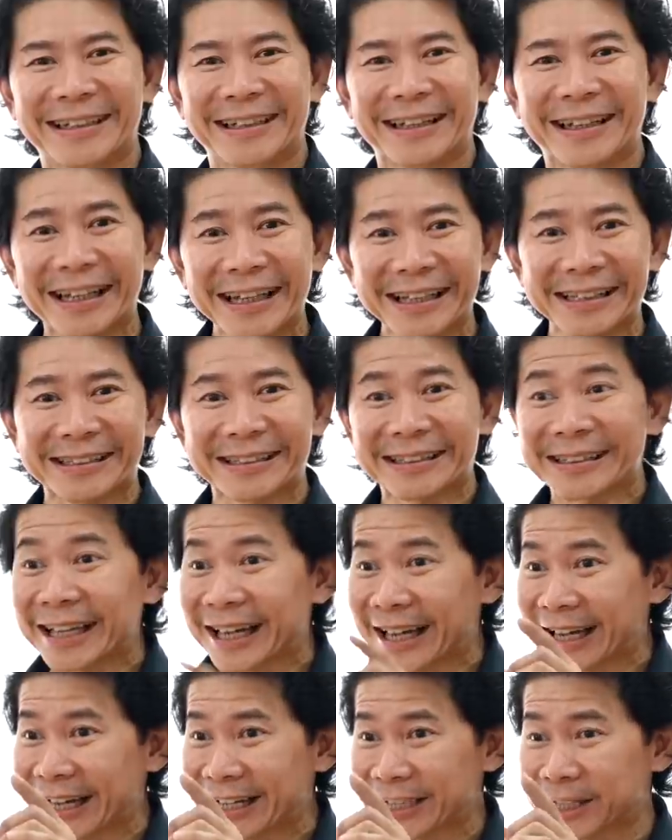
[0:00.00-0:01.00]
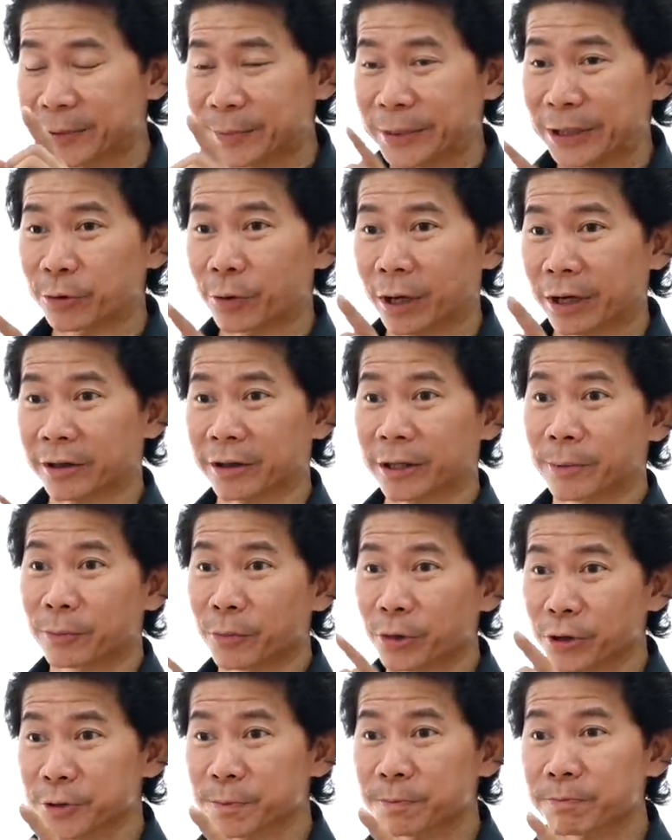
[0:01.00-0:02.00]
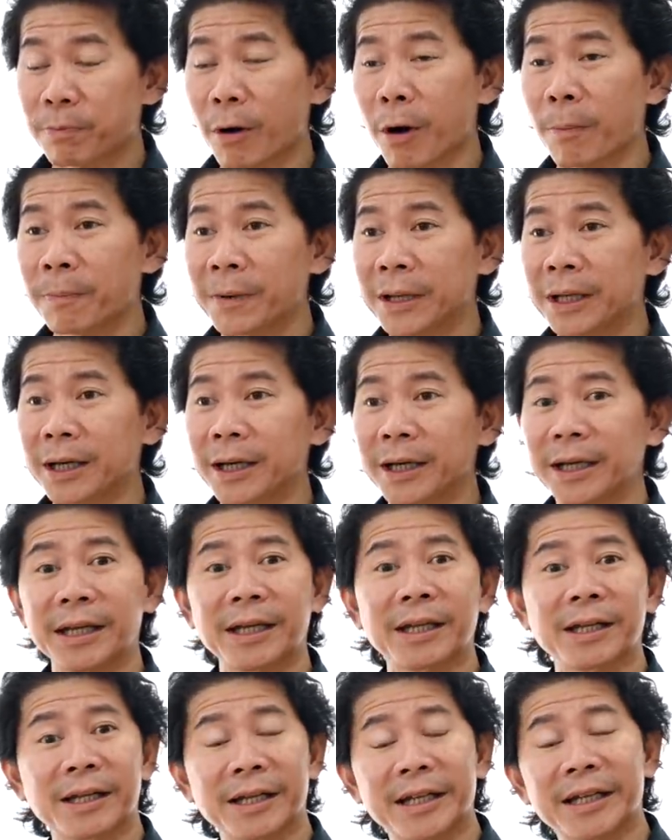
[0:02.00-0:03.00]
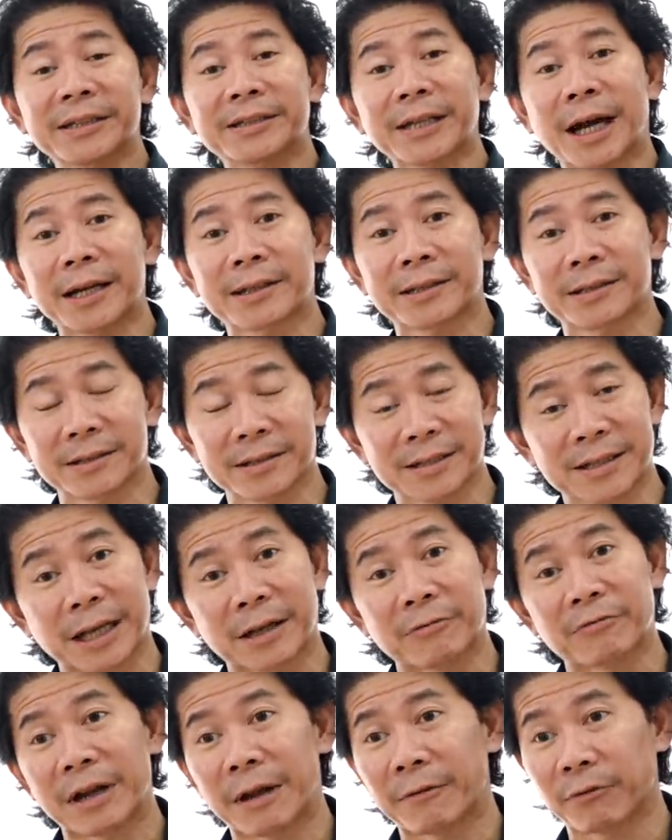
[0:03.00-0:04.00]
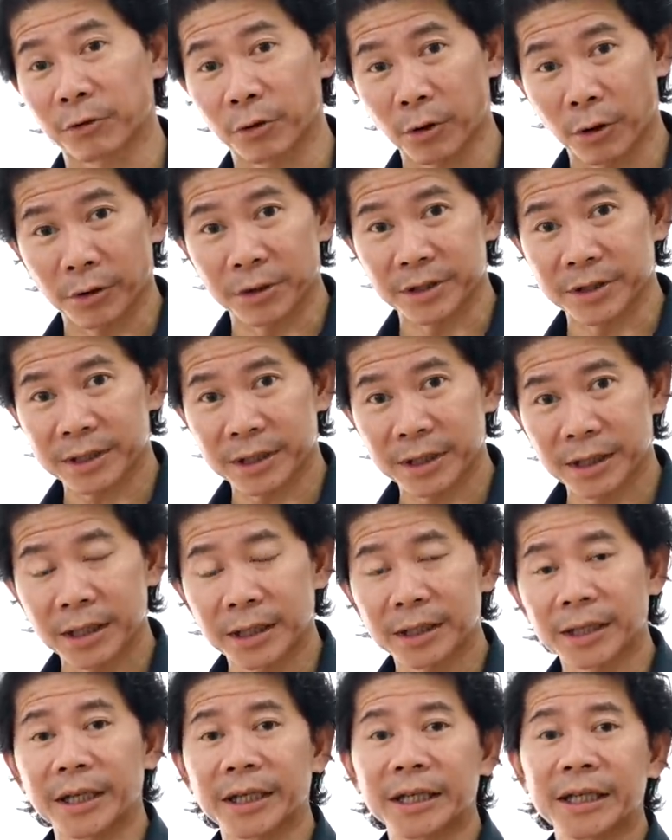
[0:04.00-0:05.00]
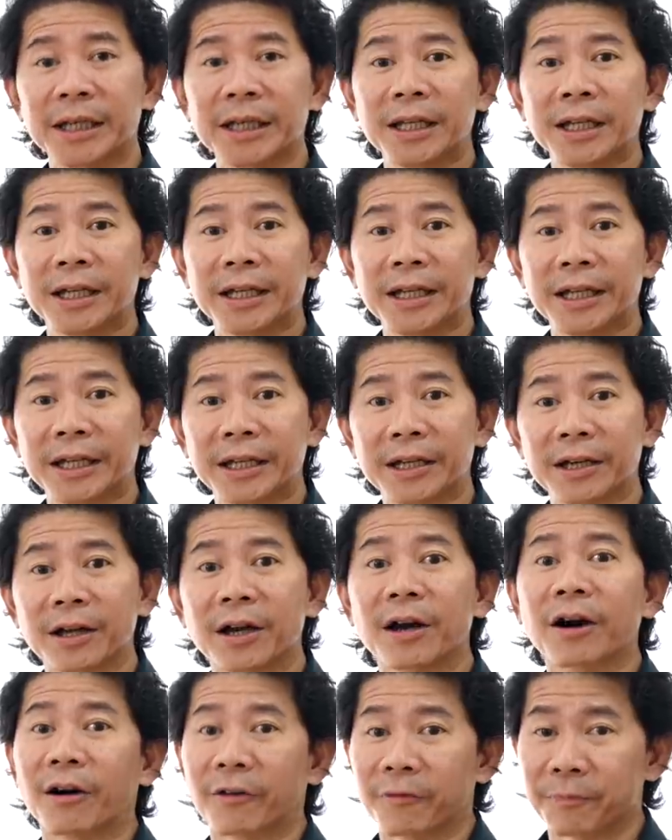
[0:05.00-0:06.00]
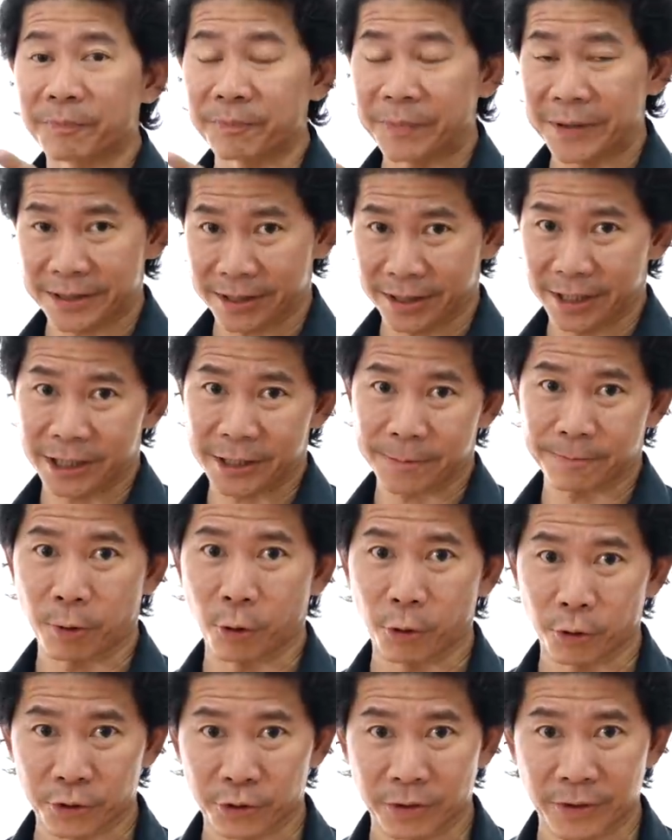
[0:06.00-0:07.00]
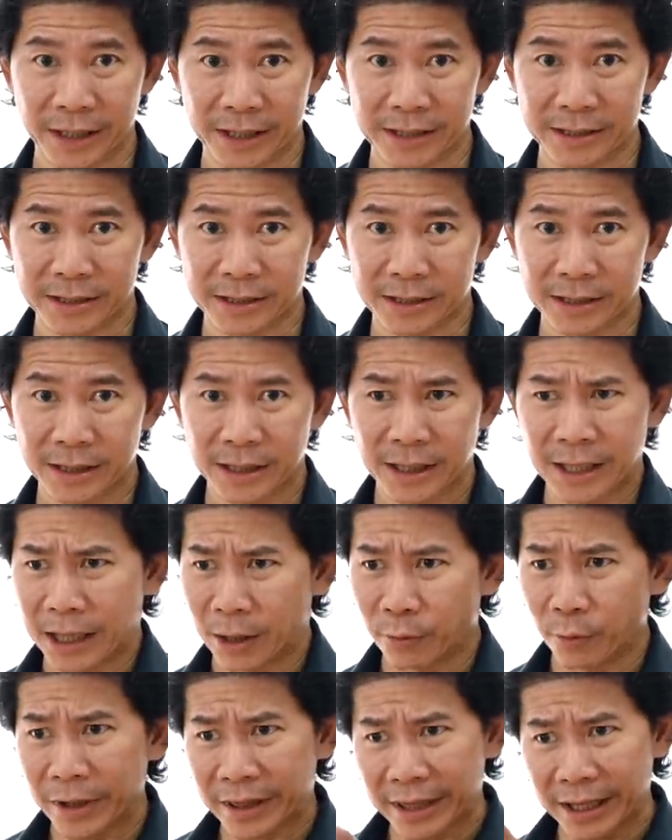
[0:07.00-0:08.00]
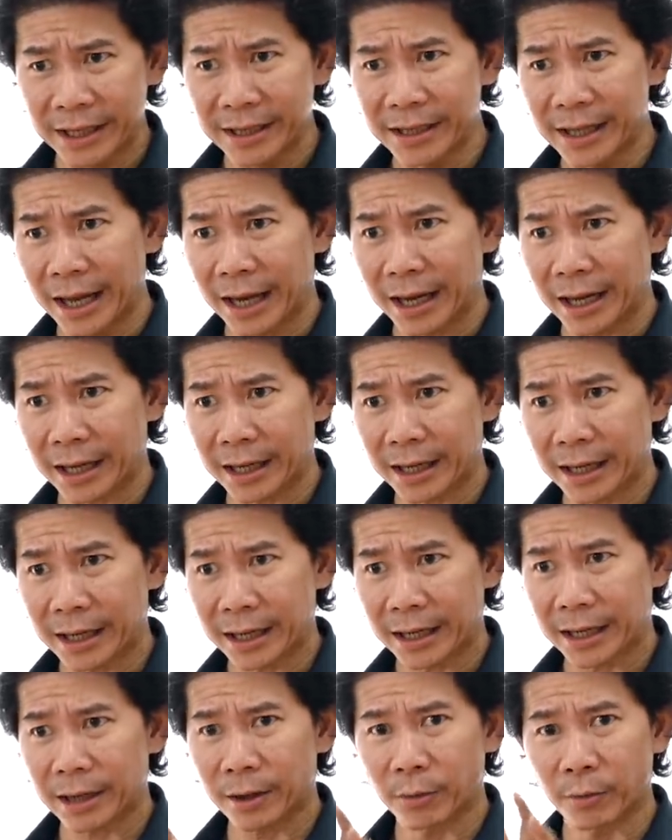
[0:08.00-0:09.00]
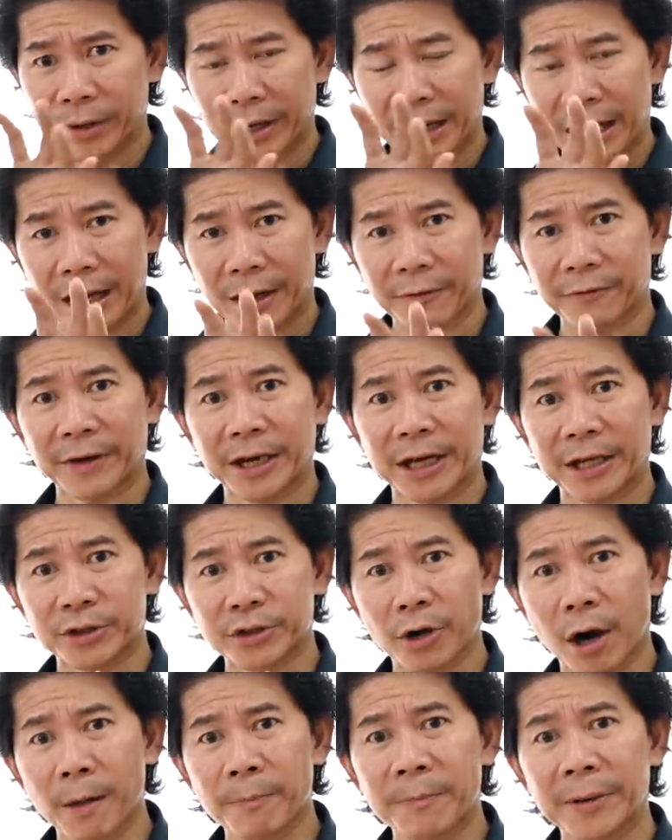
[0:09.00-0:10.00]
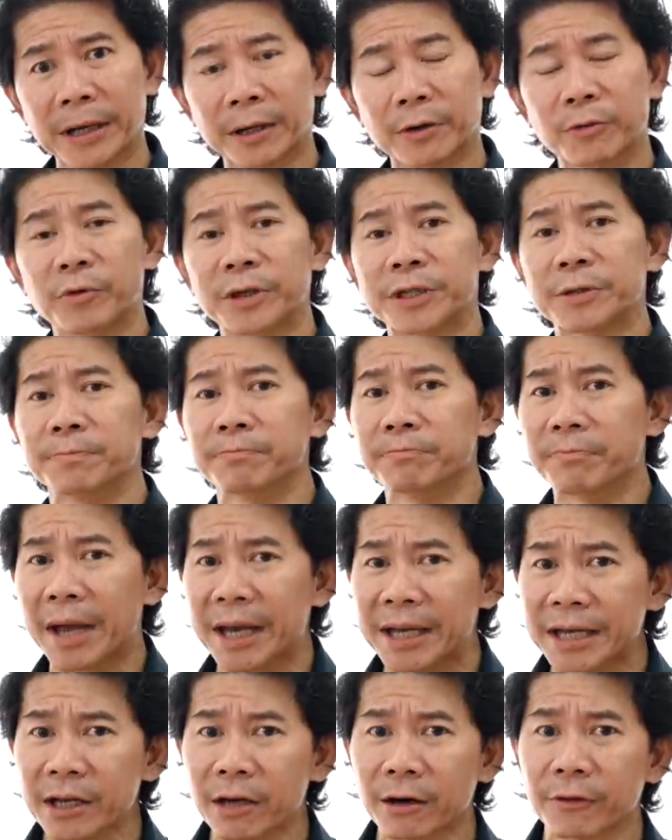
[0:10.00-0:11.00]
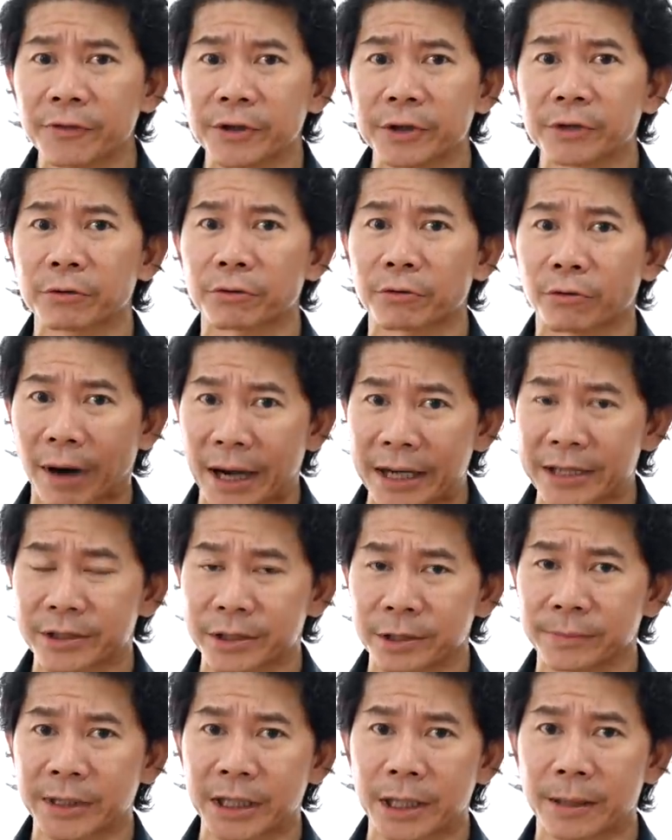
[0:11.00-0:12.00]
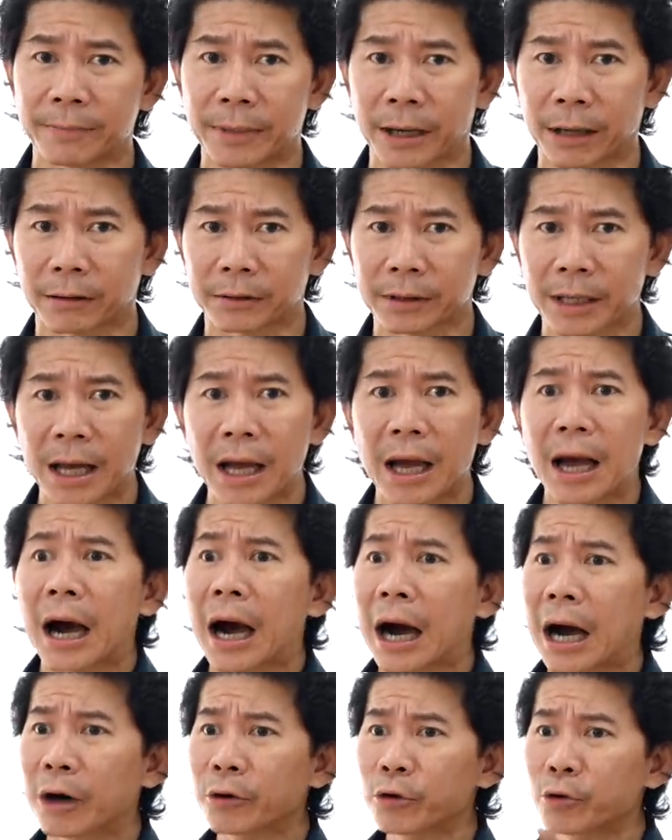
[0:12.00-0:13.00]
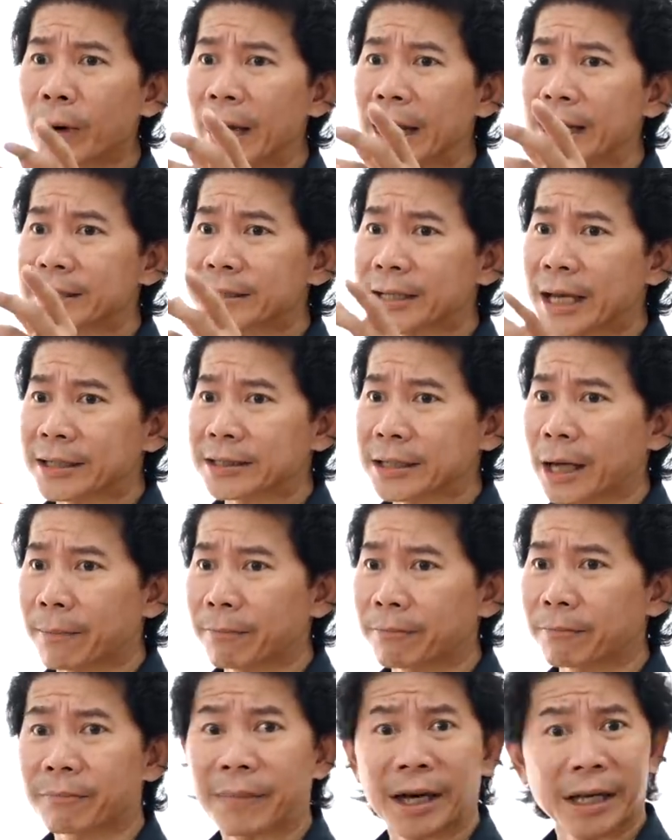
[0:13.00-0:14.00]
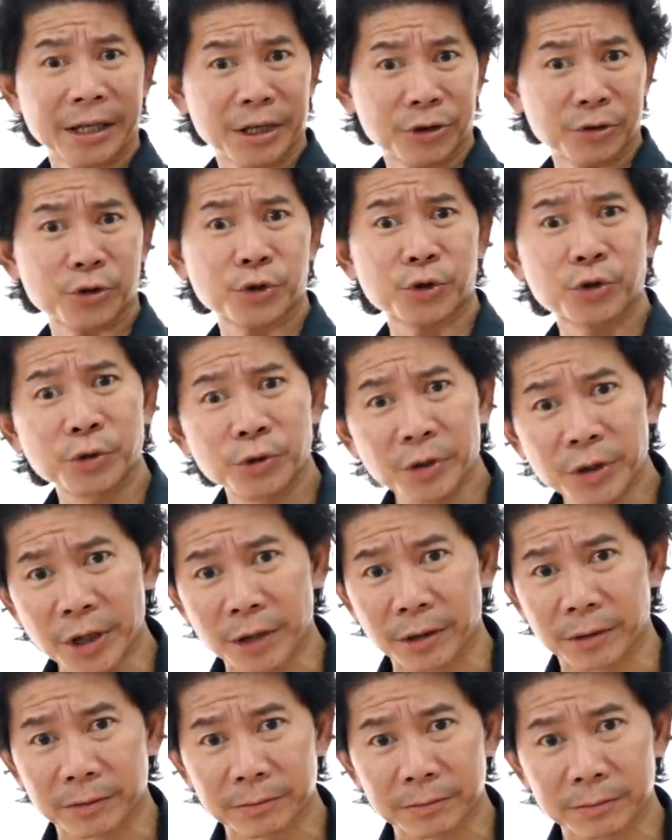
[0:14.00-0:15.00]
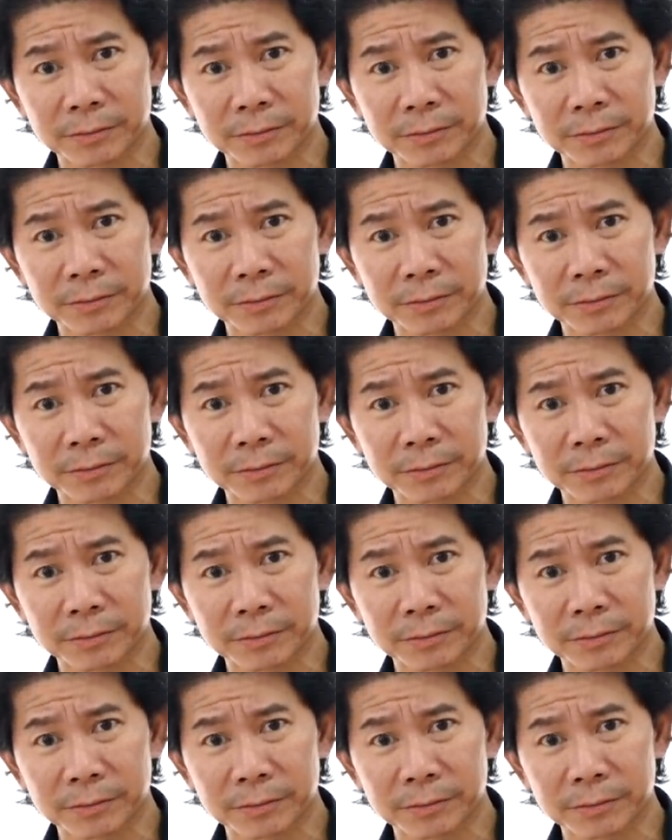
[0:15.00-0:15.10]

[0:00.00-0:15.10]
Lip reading: This has to be one of the most popular e-learning titles that we have launched, the e-learning of business portraits. And within there, we have a topic which many of you write to me about. How do I set up my new studio?